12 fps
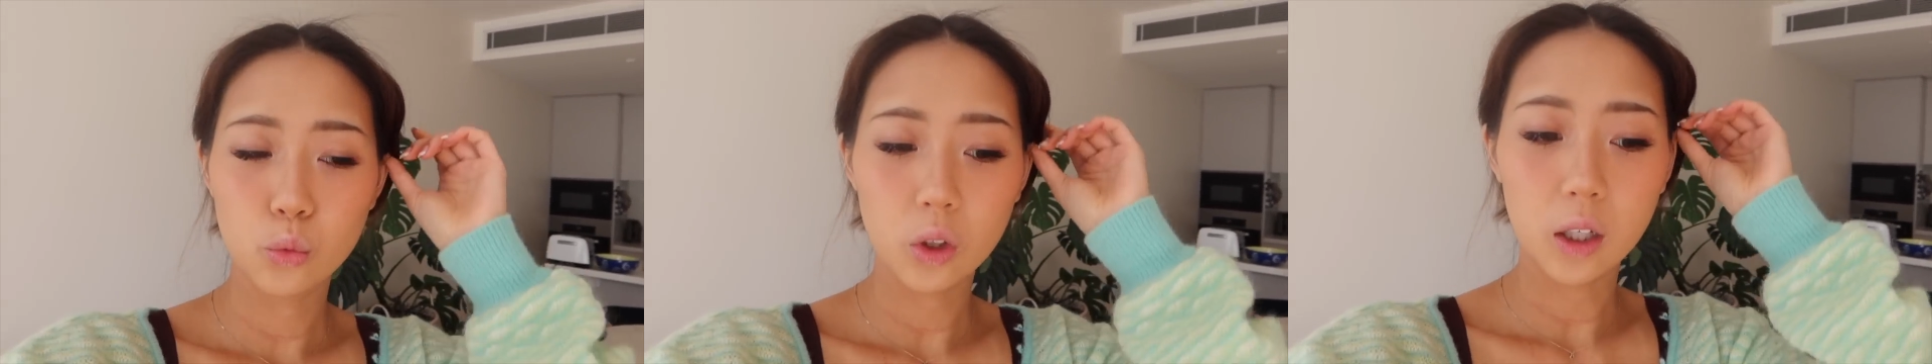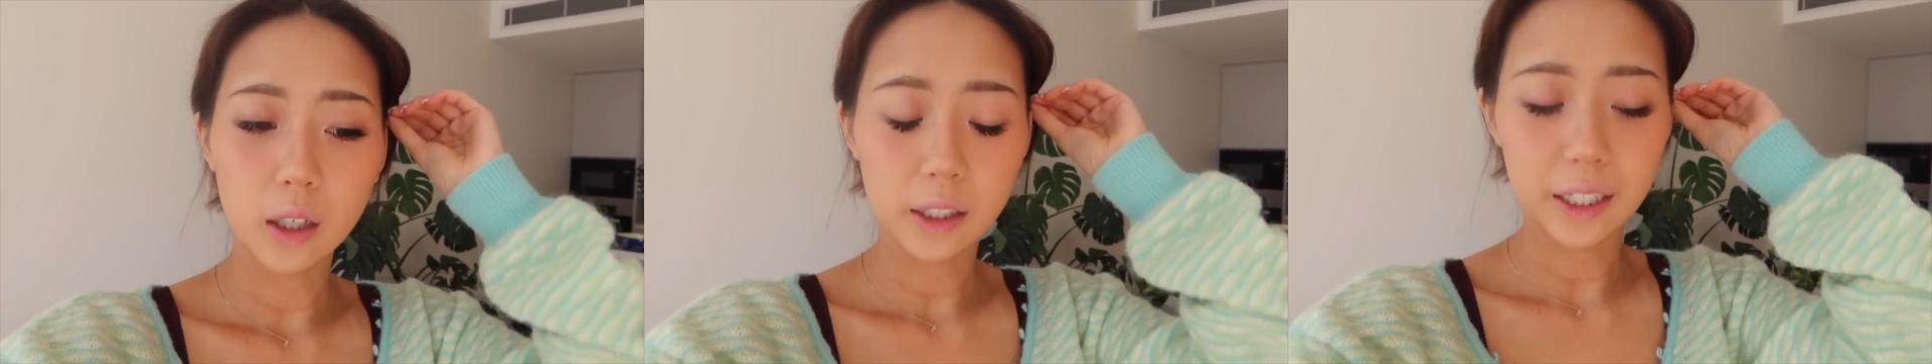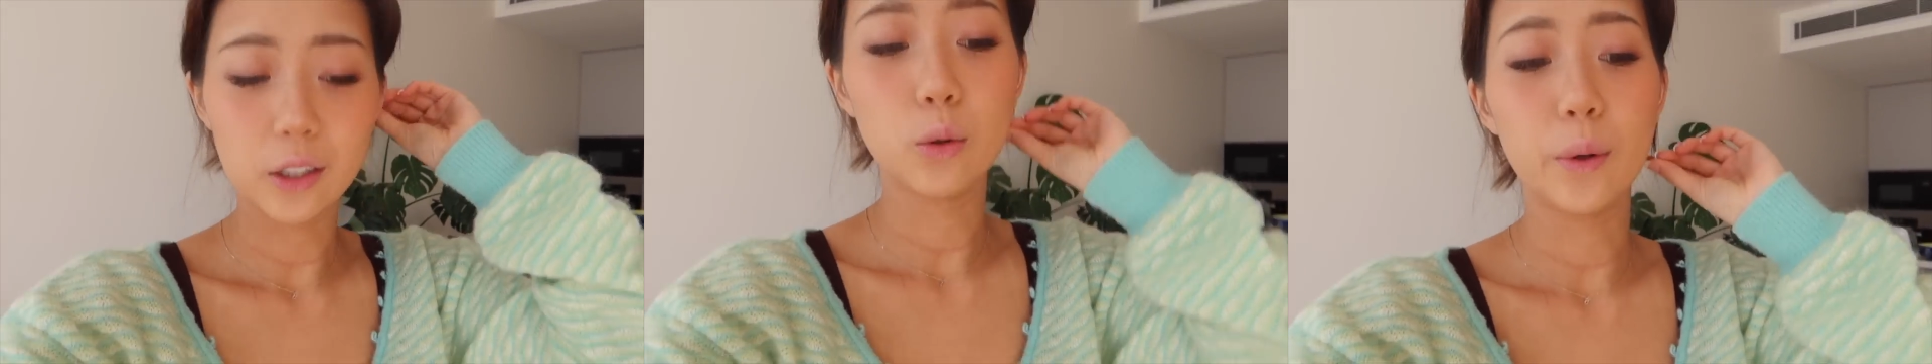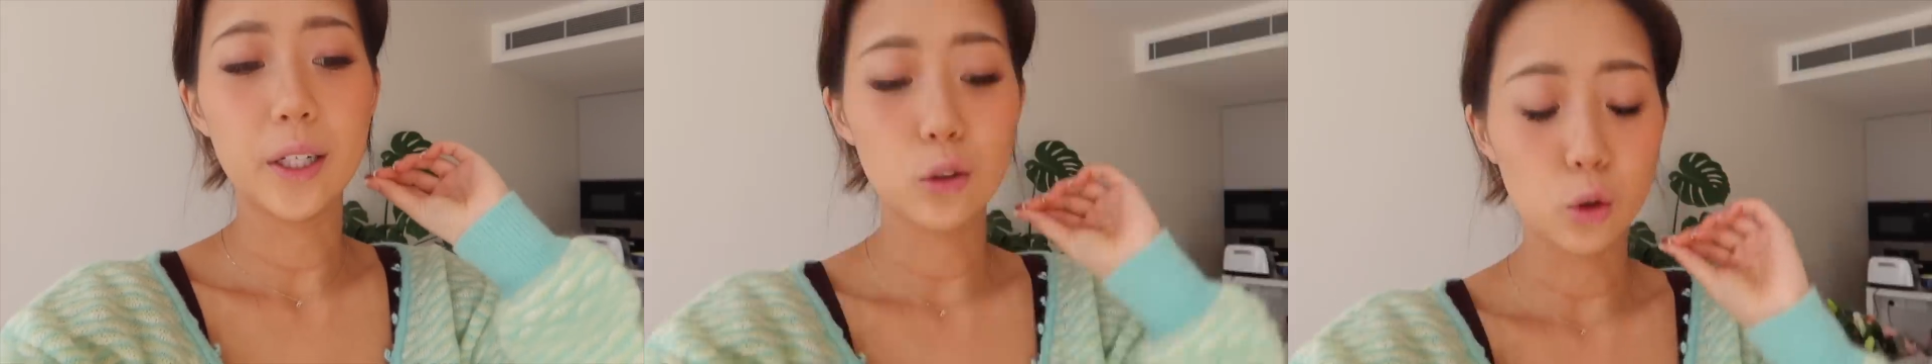I
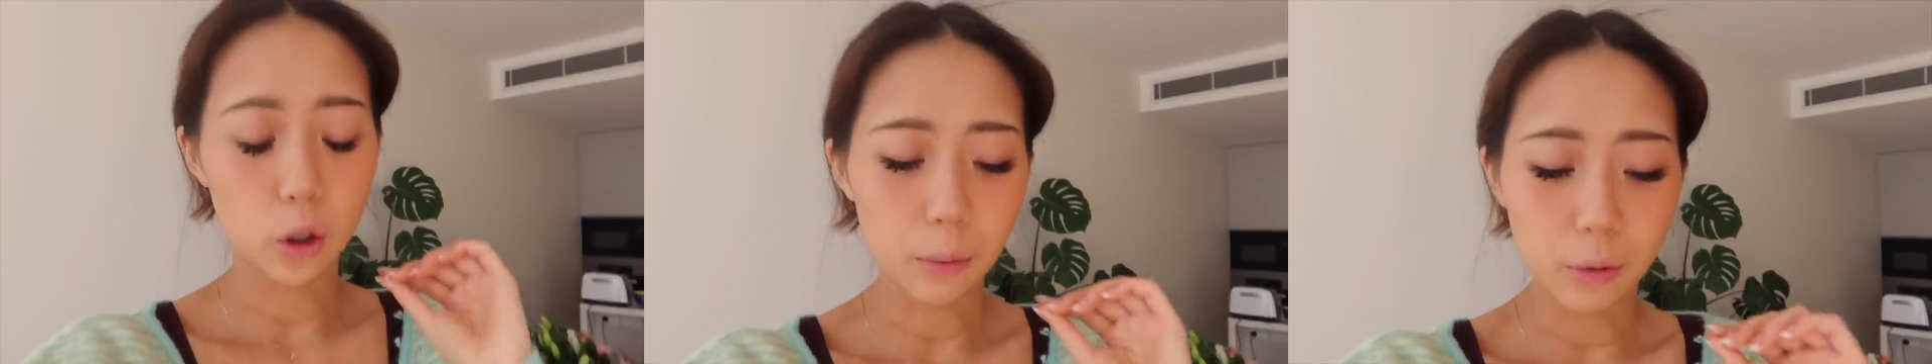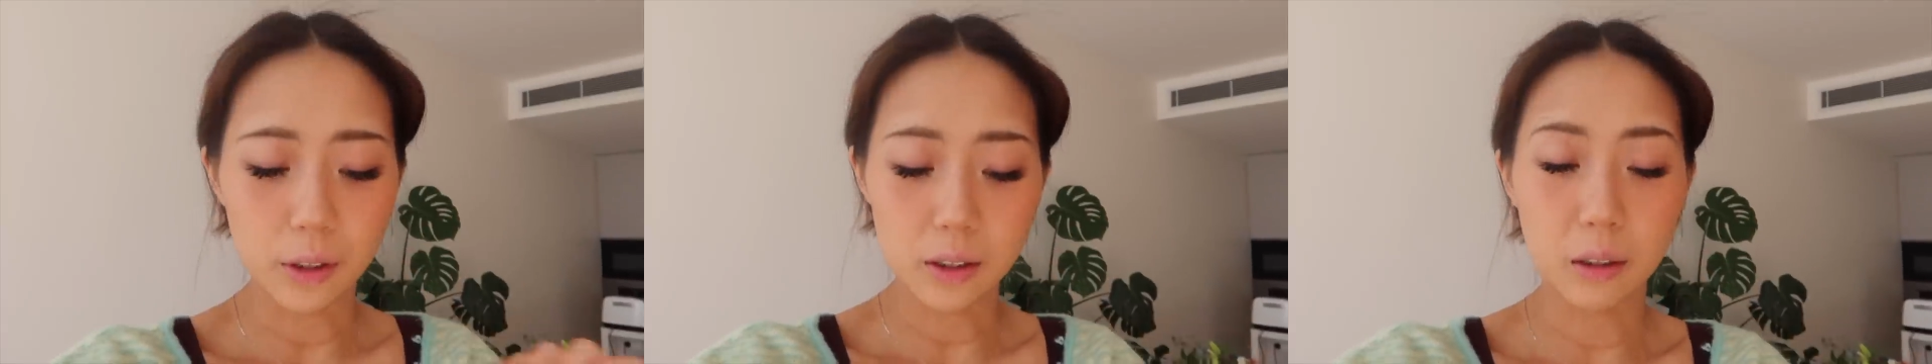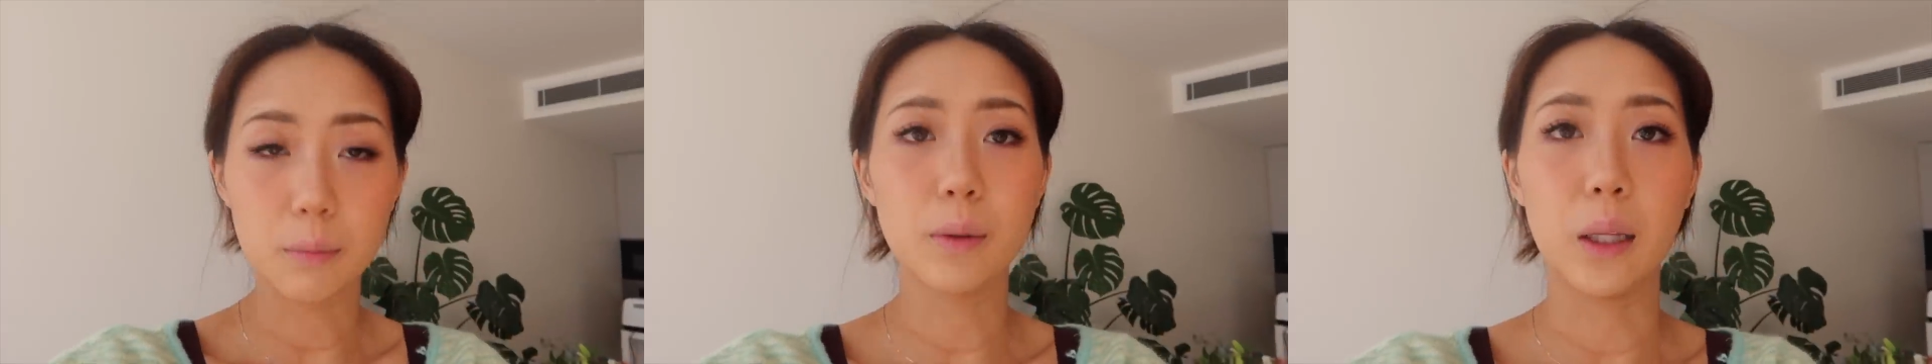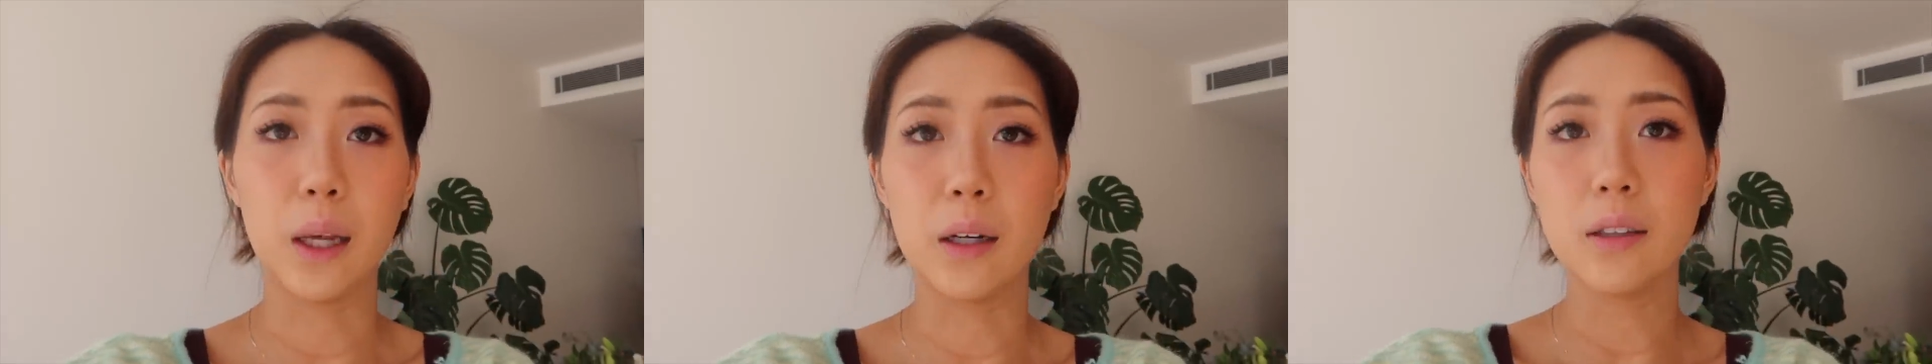cannot wait to gobble this up
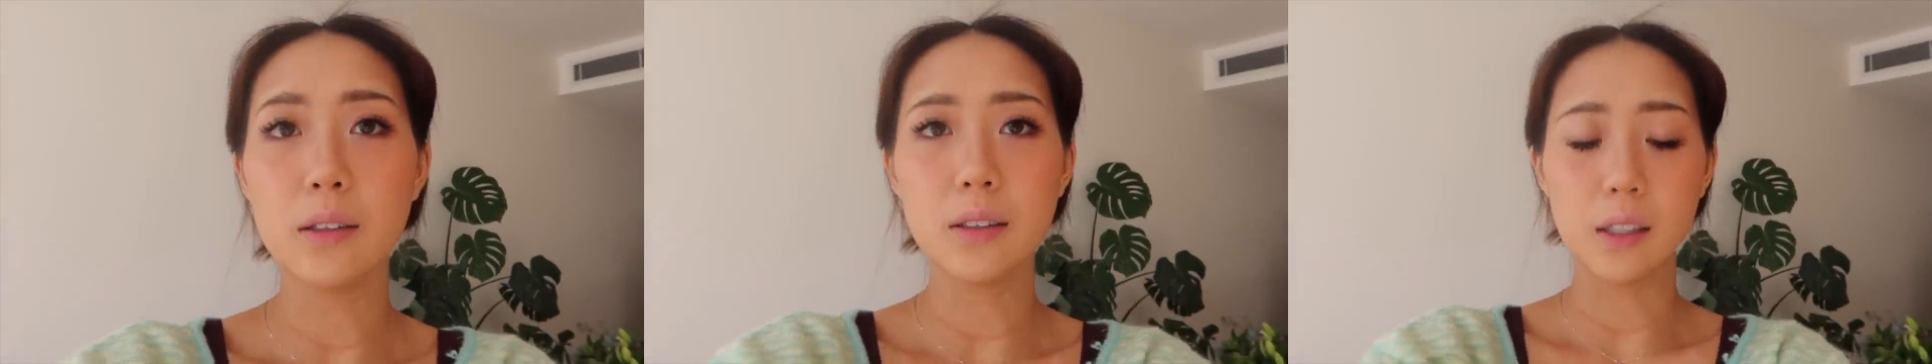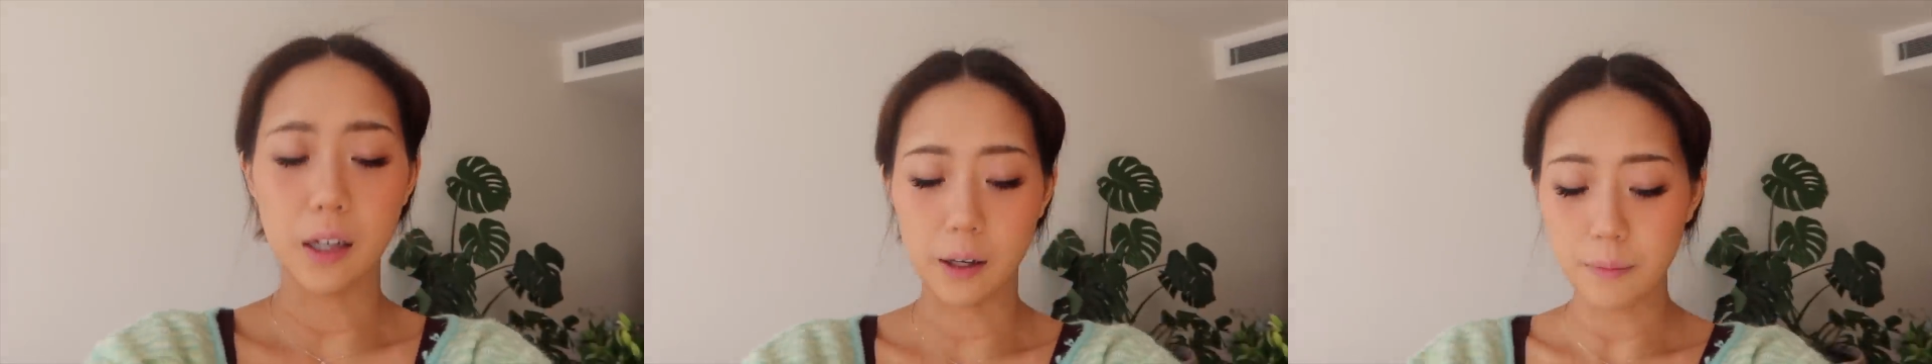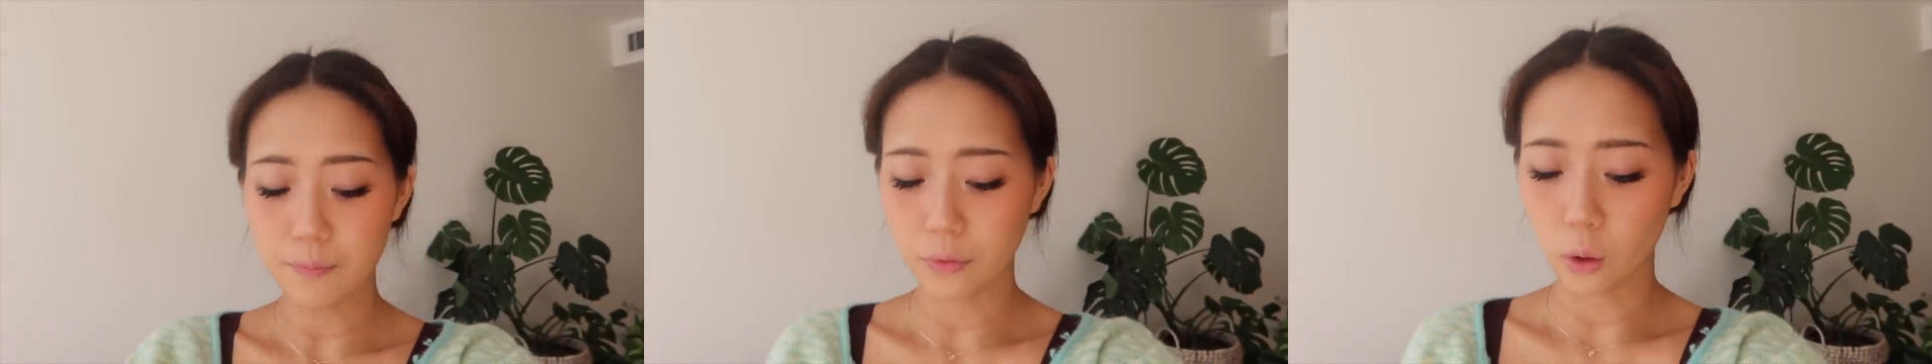later today.